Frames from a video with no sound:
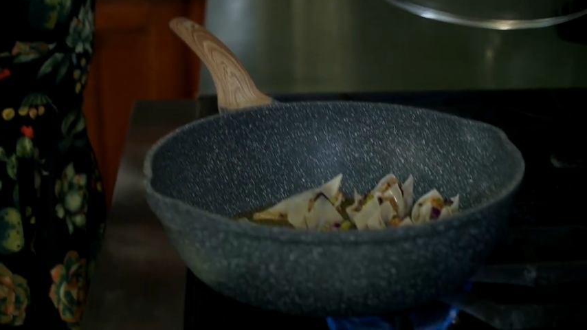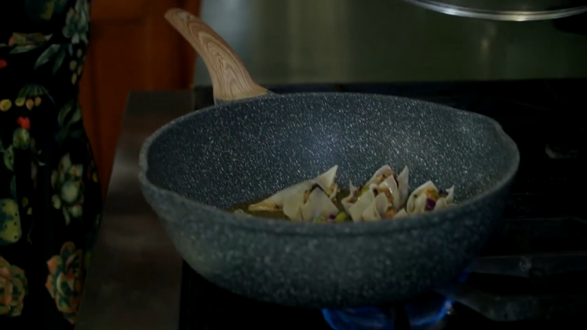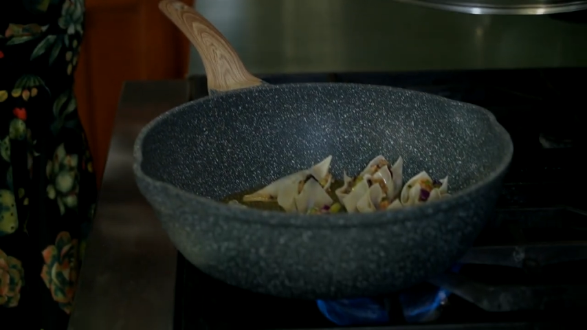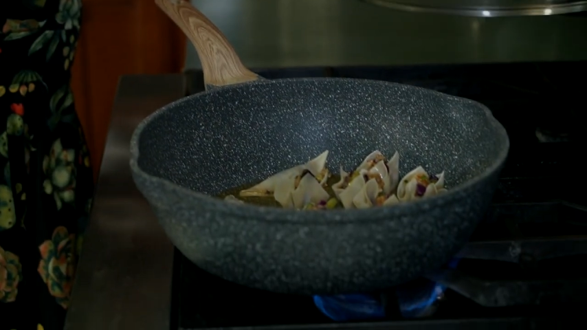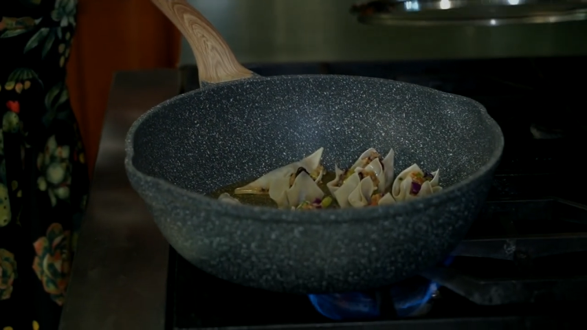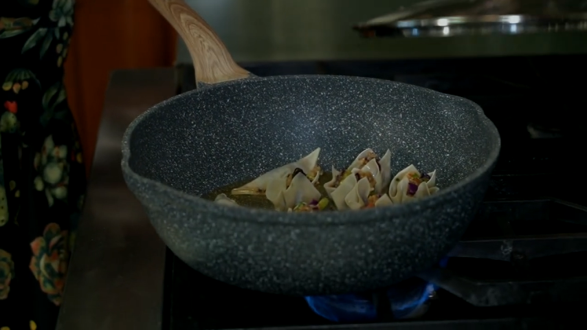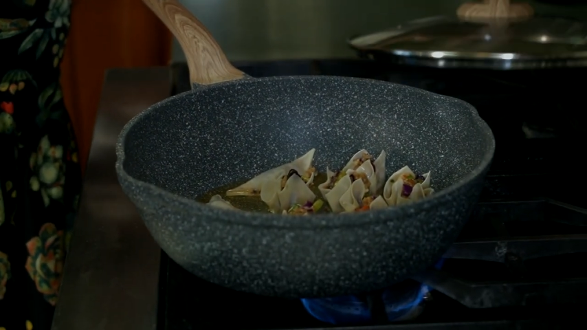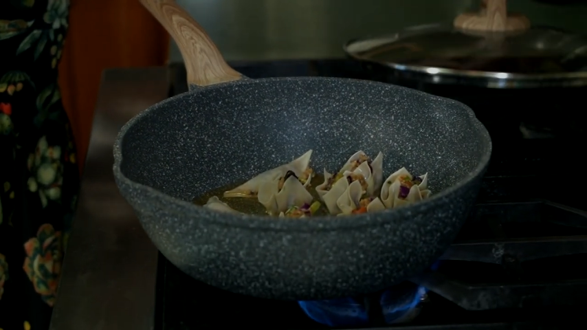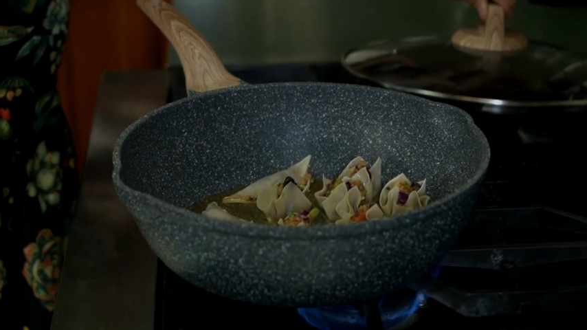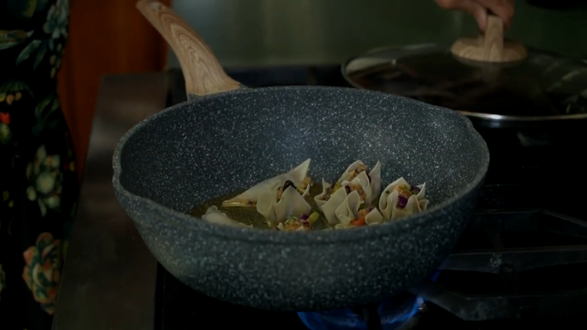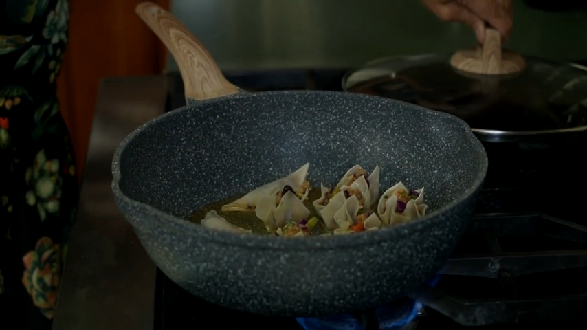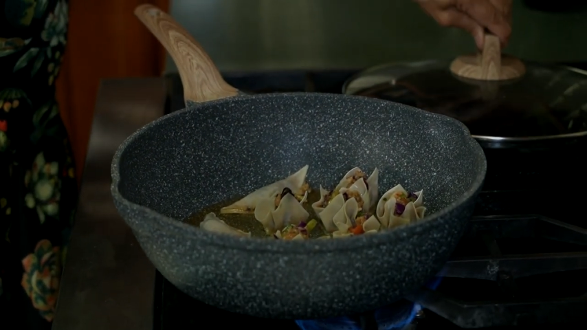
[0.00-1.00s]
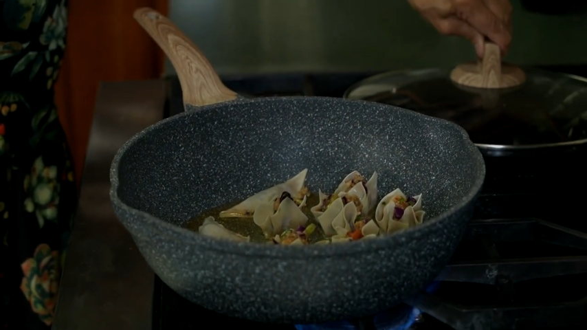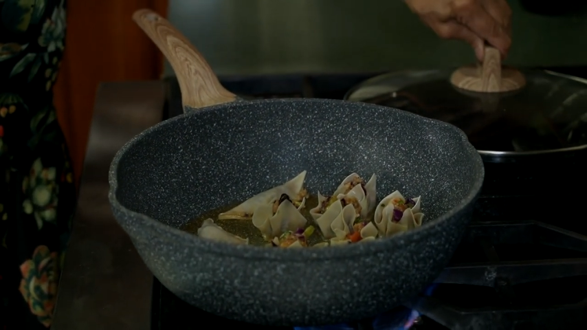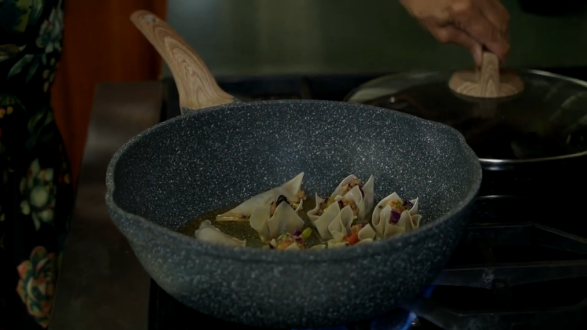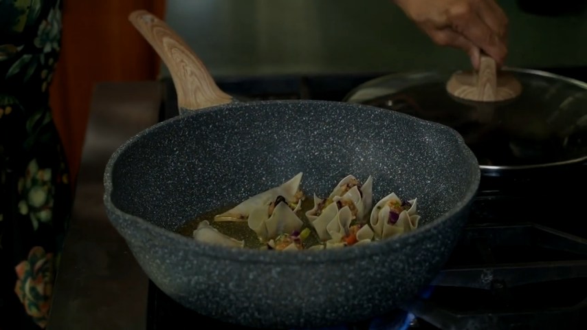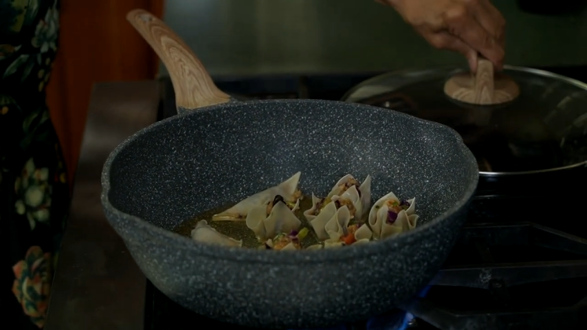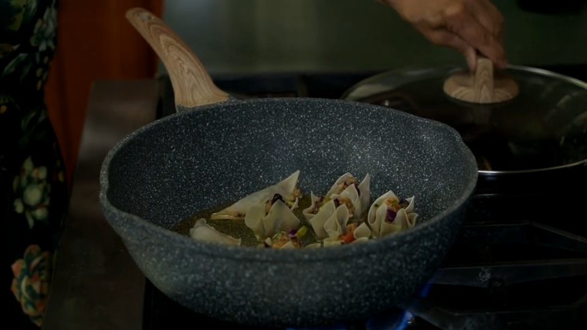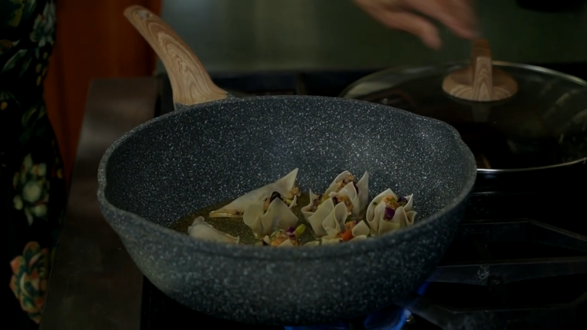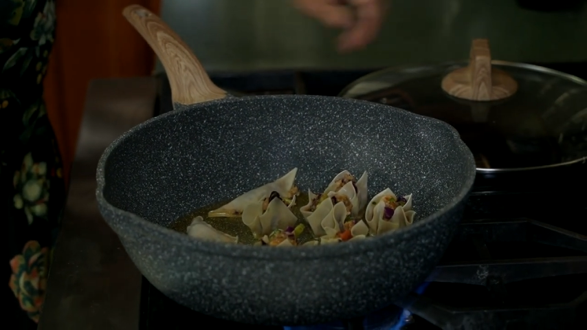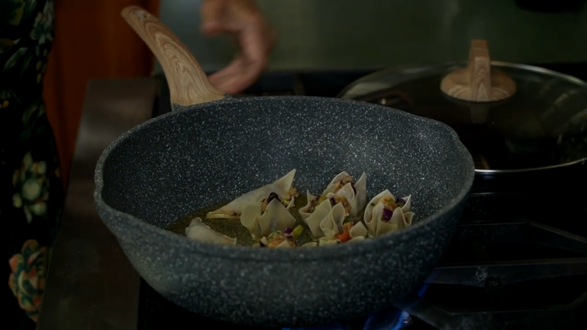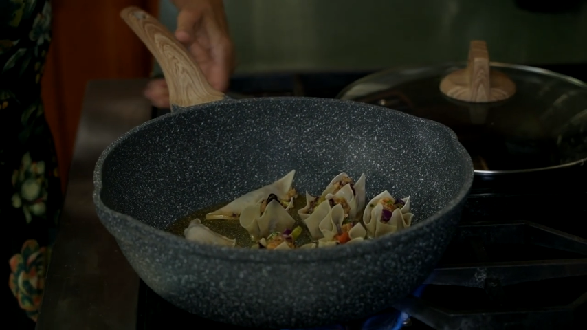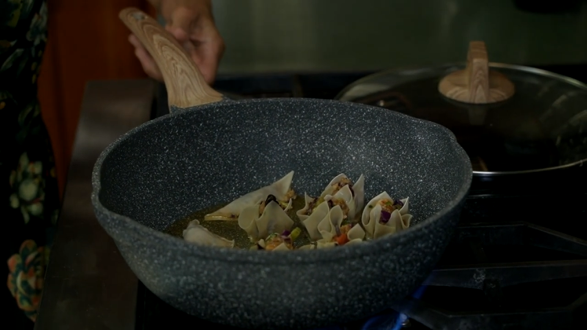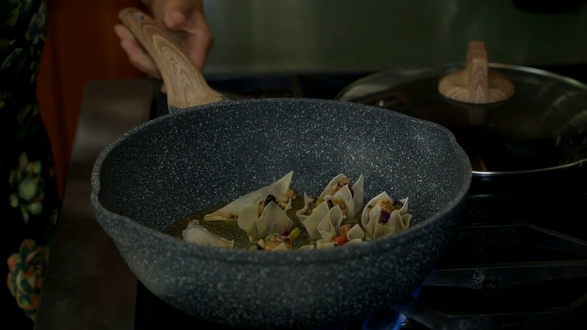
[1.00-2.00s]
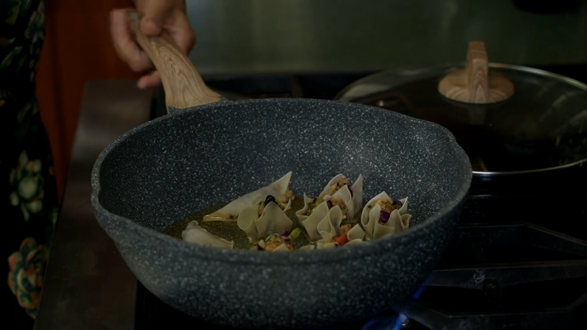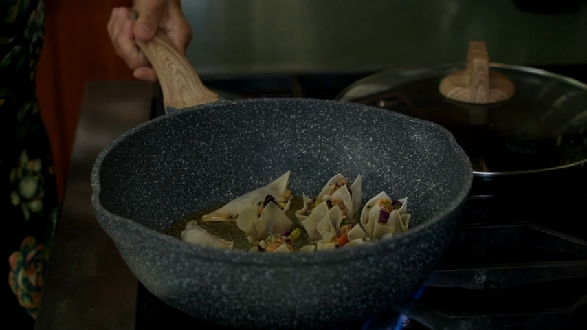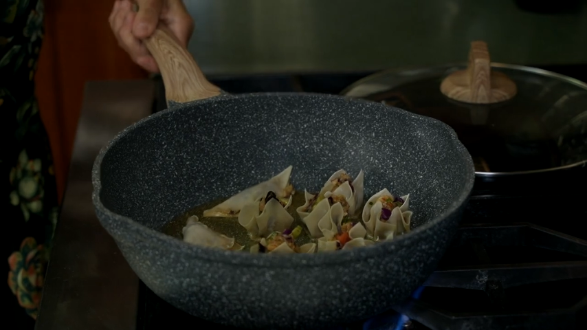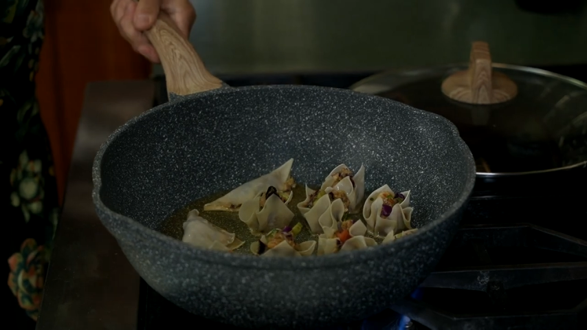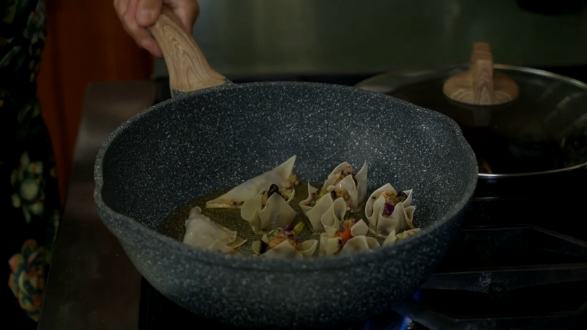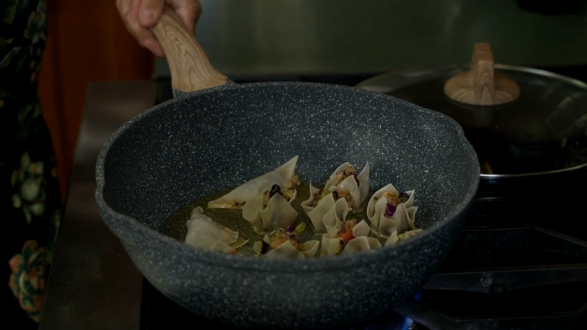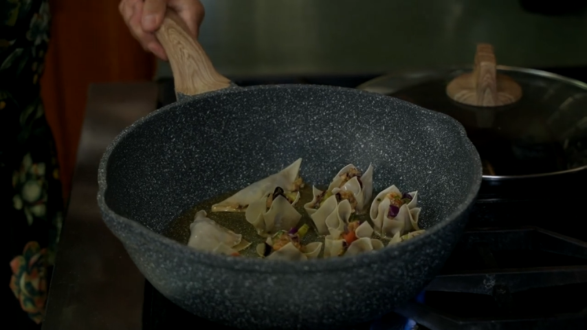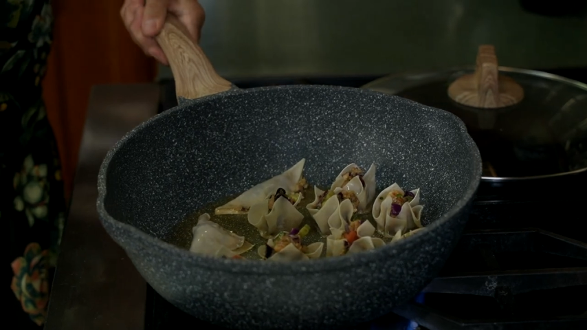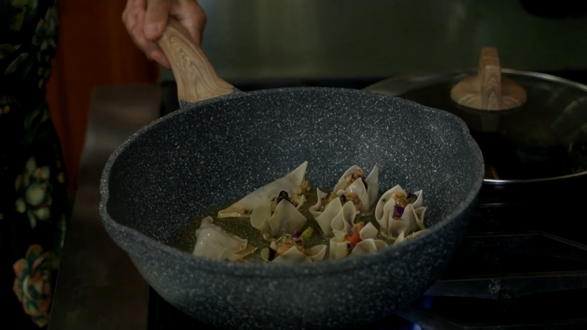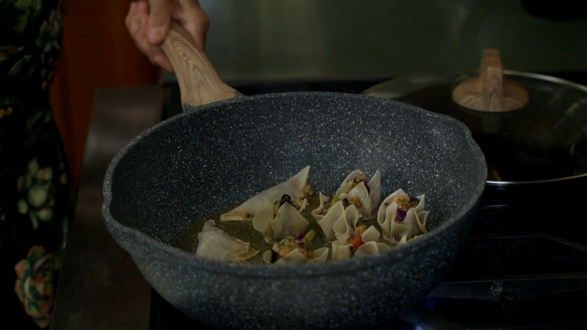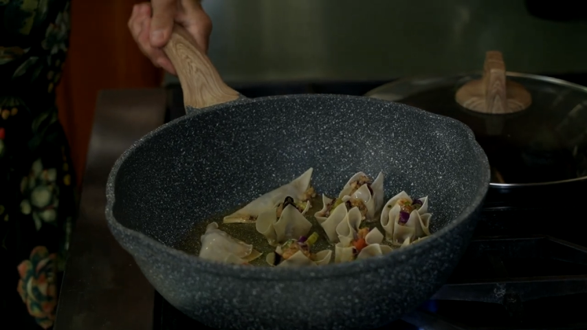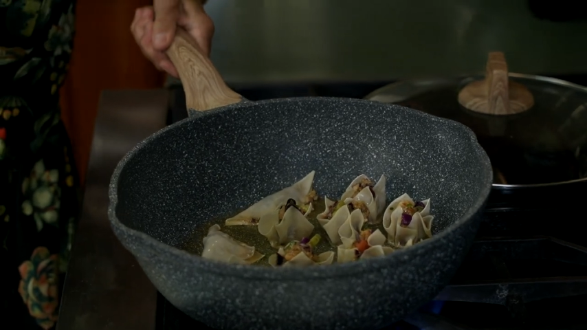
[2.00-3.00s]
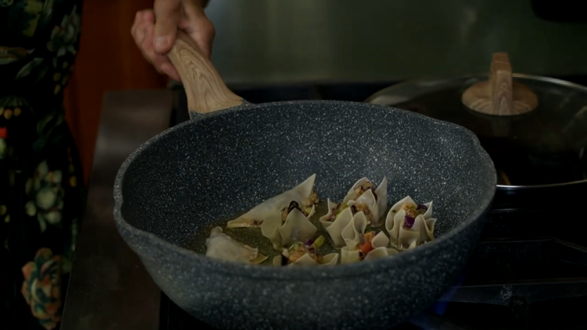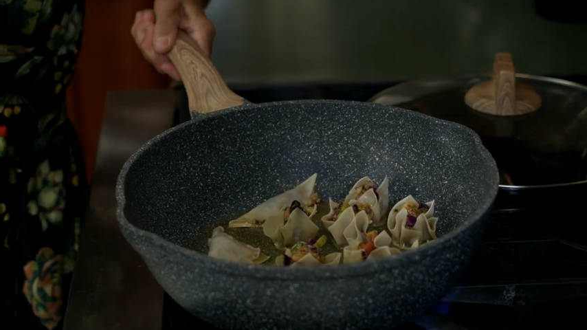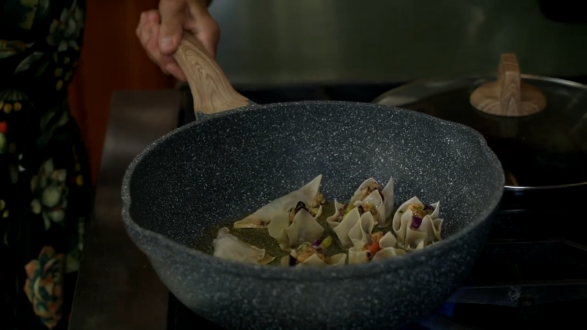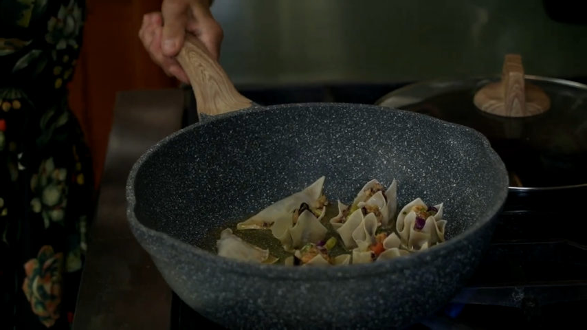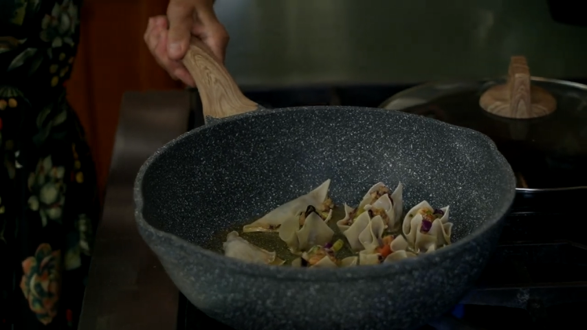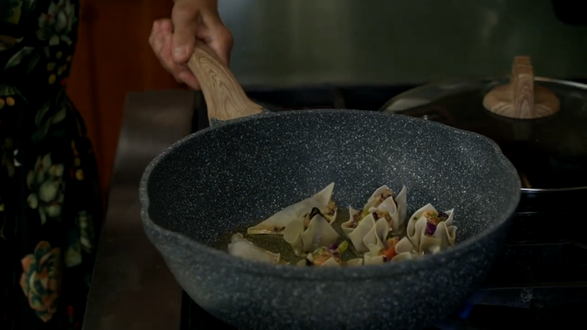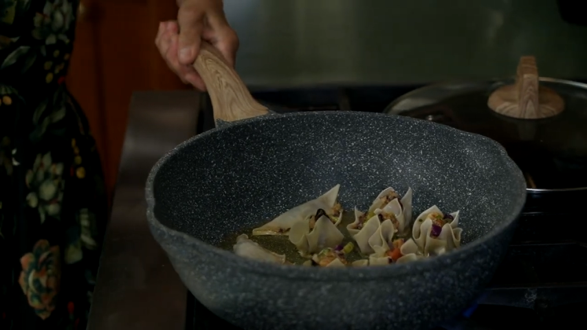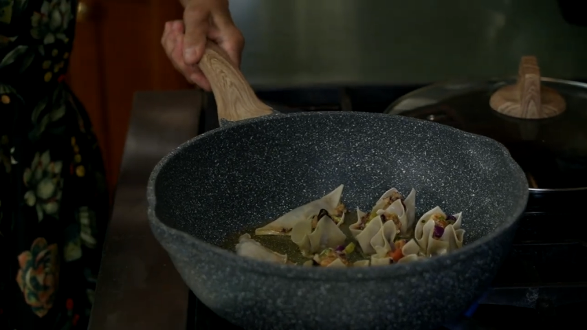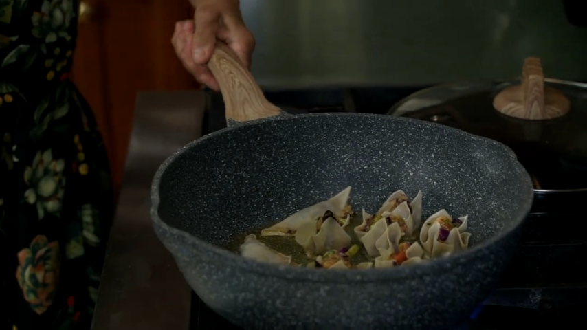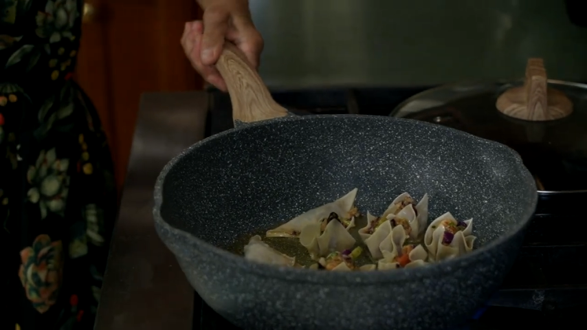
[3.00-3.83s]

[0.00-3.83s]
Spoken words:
Nobody's mouth can be seen.